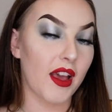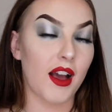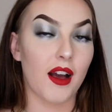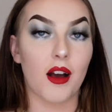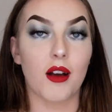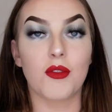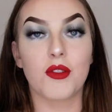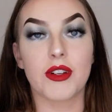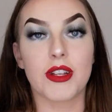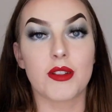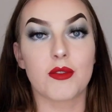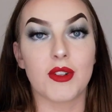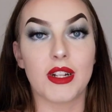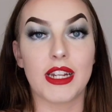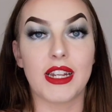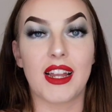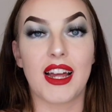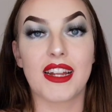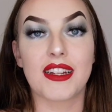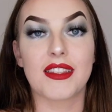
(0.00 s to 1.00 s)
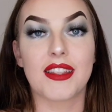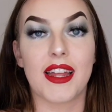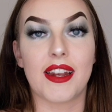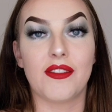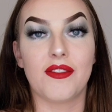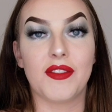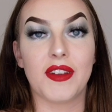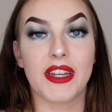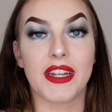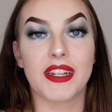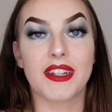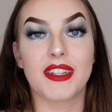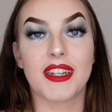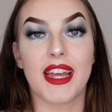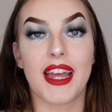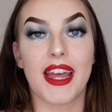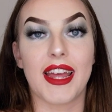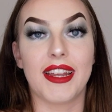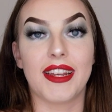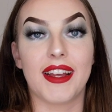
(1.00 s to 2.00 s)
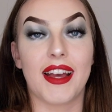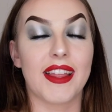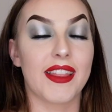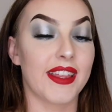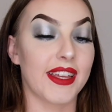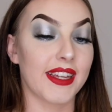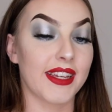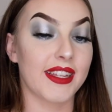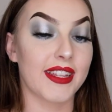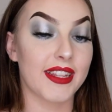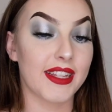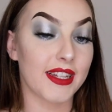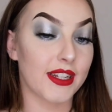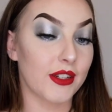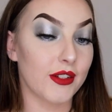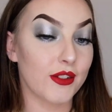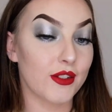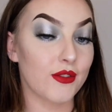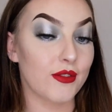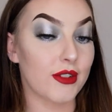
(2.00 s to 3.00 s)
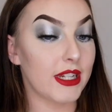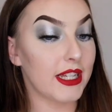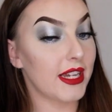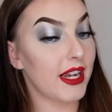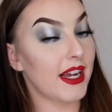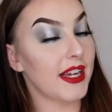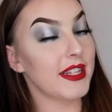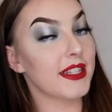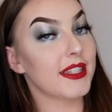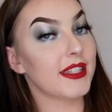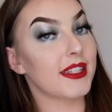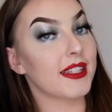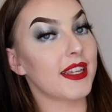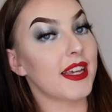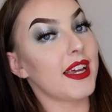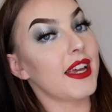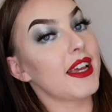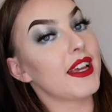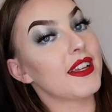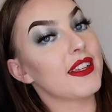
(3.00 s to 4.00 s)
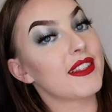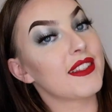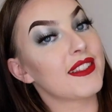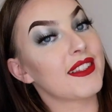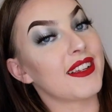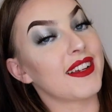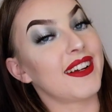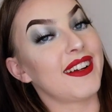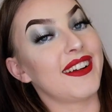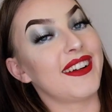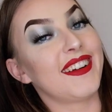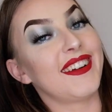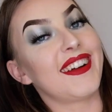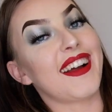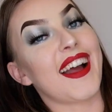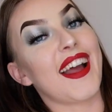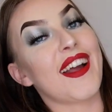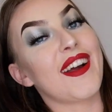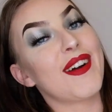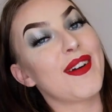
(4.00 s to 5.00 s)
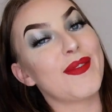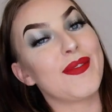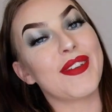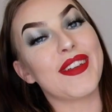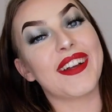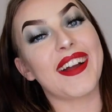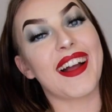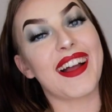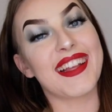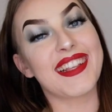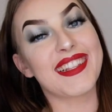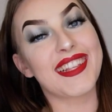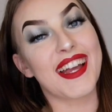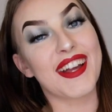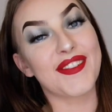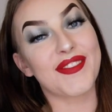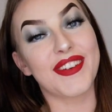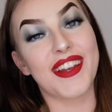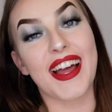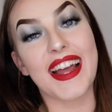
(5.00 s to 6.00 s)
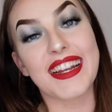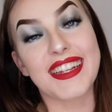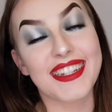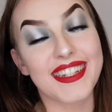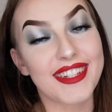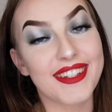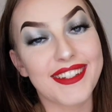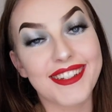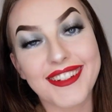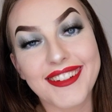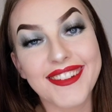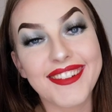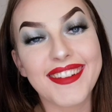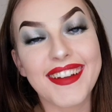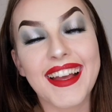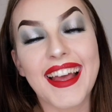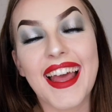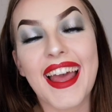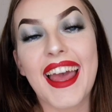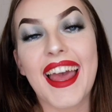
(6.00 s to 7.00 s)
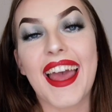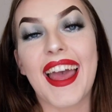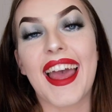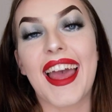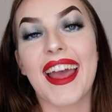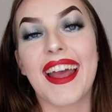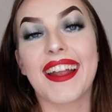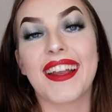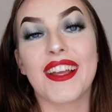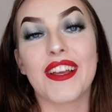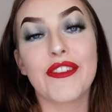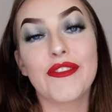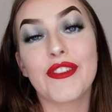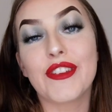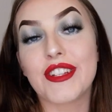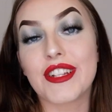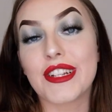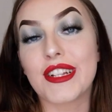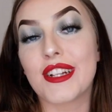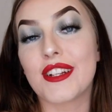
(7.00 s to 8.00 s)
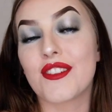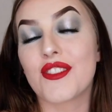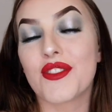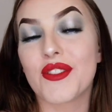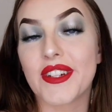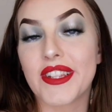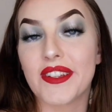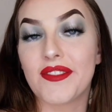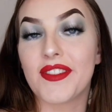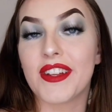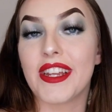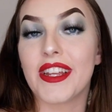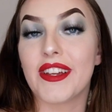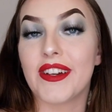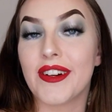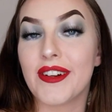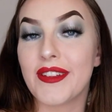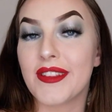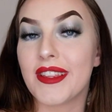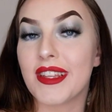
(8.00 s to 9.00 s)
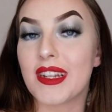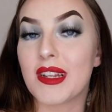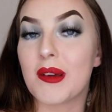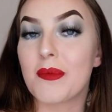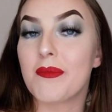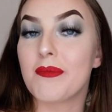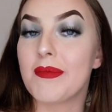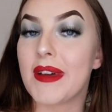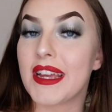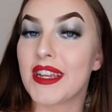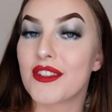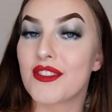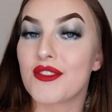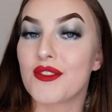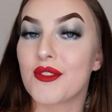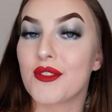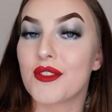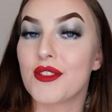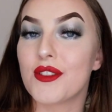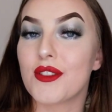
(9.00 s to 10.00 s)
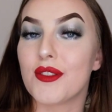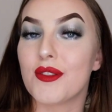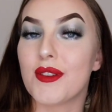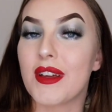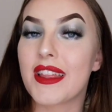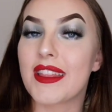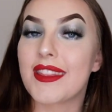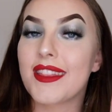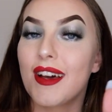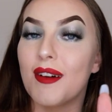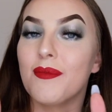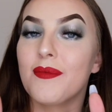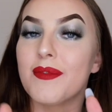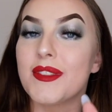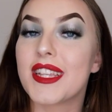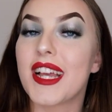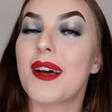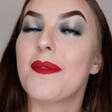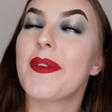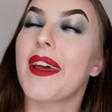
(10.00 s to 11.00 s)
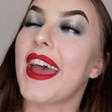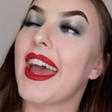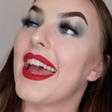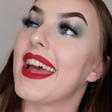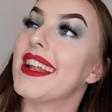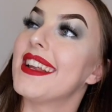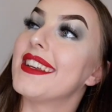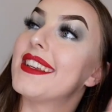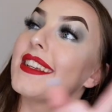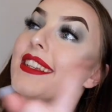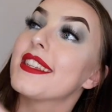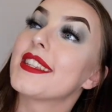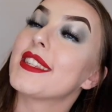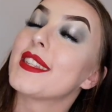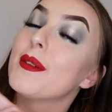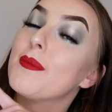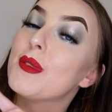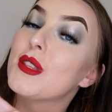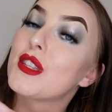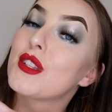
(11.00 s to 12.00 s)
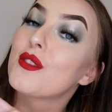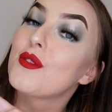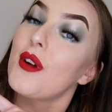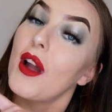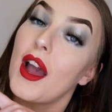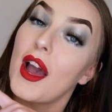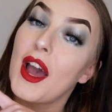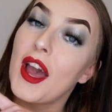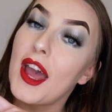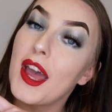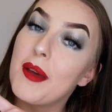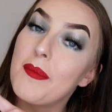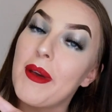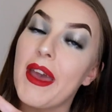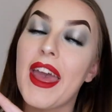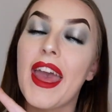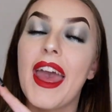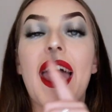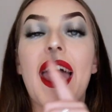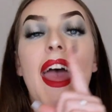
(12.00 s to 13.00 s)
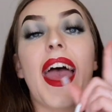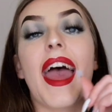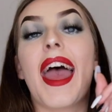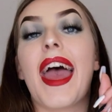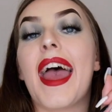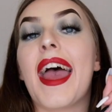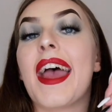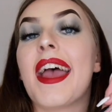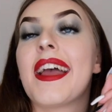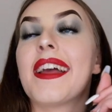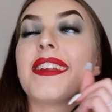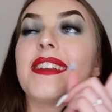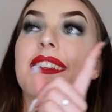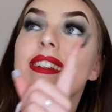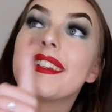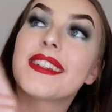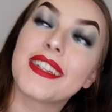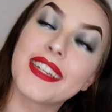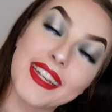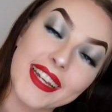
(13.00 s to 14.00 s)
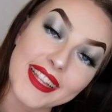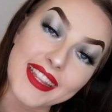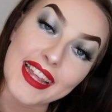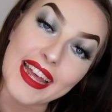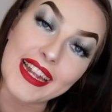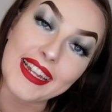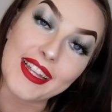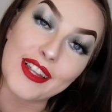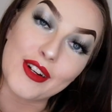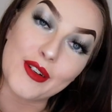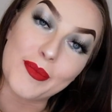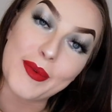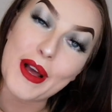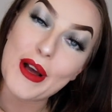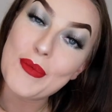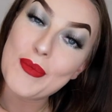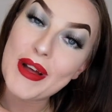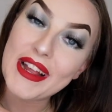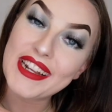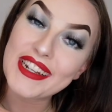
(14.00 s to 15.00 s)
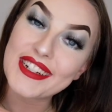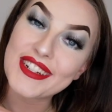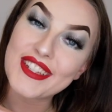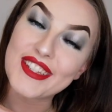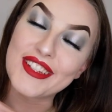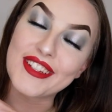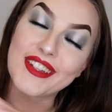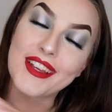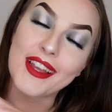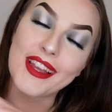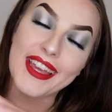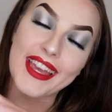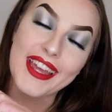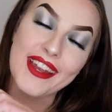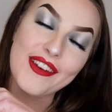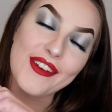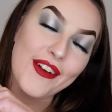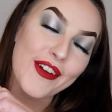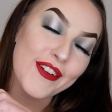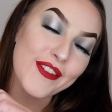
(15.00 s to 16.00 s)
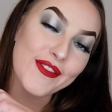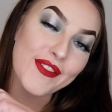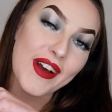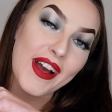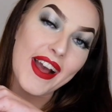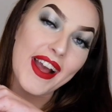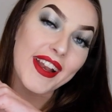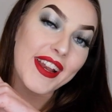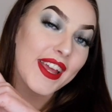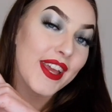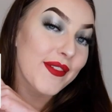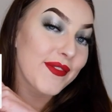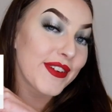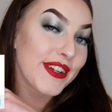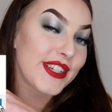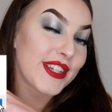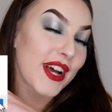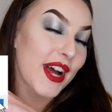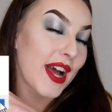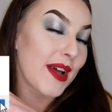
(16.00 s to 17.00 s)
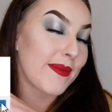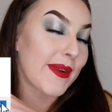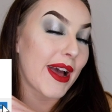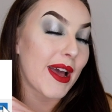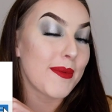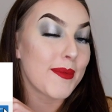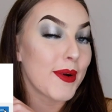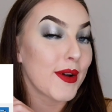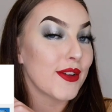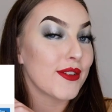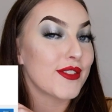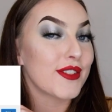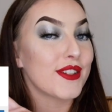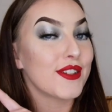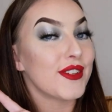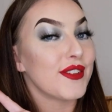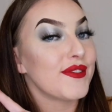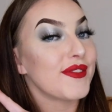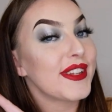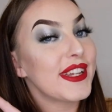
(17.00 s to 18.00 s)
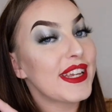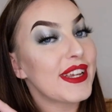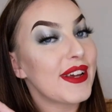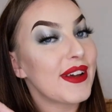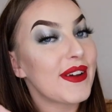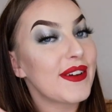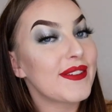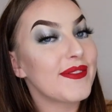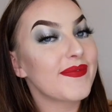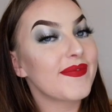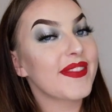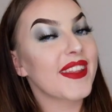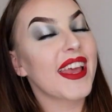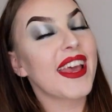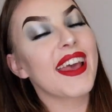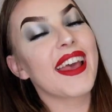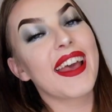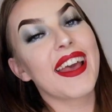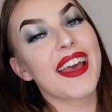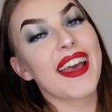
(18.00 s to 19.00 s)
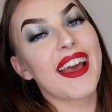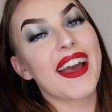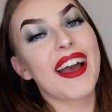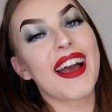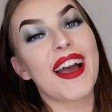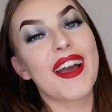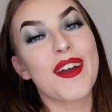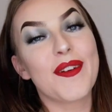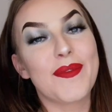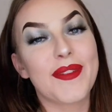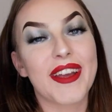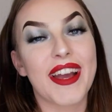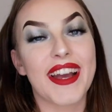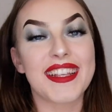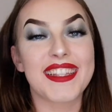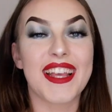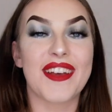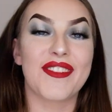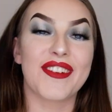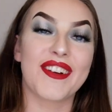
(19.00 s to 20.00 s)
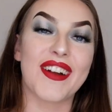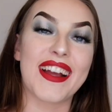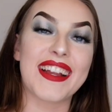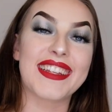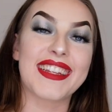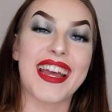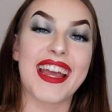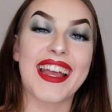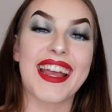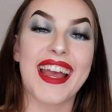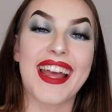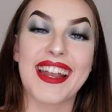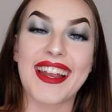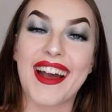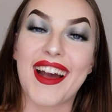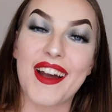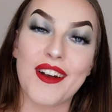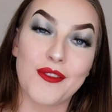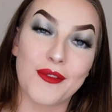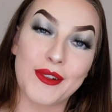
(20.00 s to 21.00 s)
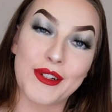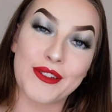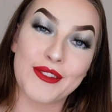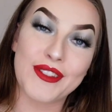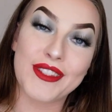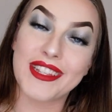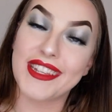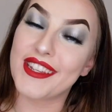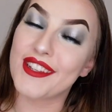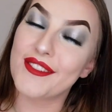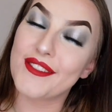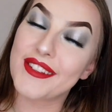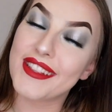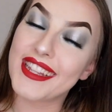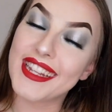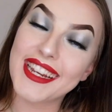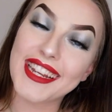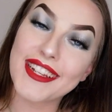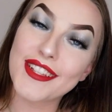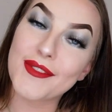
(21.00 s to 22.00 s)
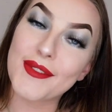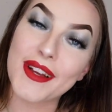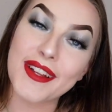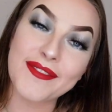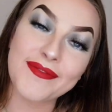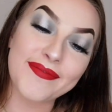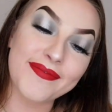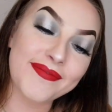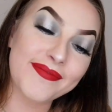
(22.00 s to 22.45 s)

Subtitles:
I've always really liked that effect, and I think it looks really nice. So I hope you guys have liked it too, and if you did enjoy the video, then make sure to thumbs up and subscribe and tick that little bell button so you can get notified every time I post a new video. I hope you guys have a great day, and I will see you in the next one.